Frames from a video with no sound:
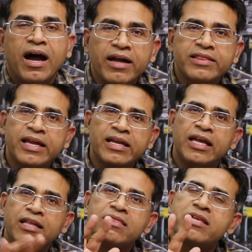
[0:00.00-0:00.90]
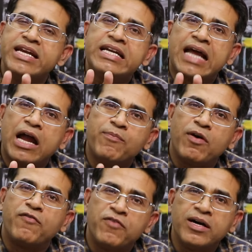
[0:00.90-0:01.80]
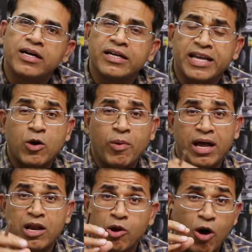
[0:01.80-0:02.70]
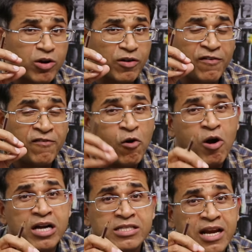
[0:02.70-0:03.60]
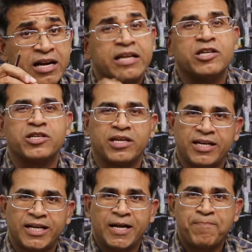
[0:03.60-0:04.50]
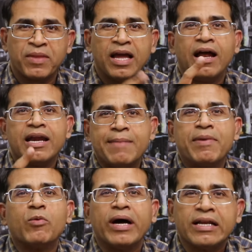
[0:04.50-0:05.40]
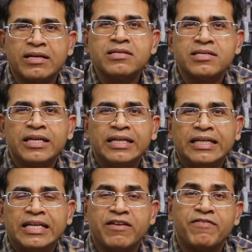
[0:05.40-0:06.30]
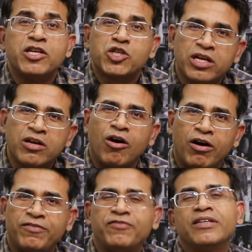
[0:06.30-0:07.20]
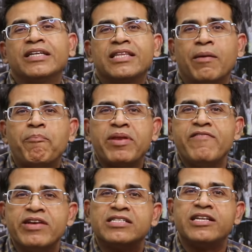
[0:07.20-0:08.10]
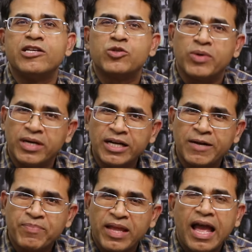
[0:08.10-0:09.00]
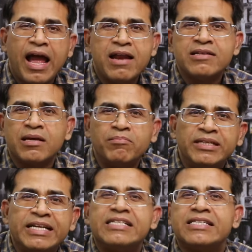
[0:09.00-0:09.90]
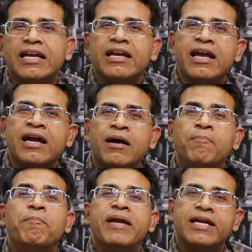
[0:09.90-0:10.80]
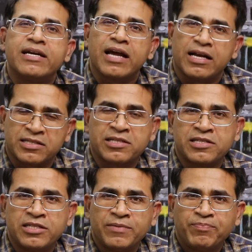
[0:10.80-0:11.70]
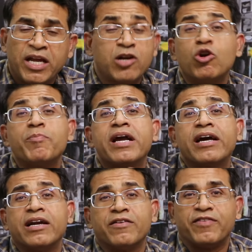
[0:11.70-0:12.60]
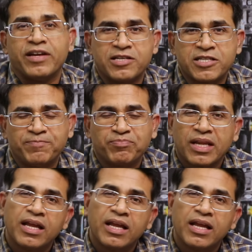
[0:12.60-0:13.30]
I think three types of work require a lot of focus and attention. Number one is revision of the previous day's work and some recently completed tasks. It could be current affairs.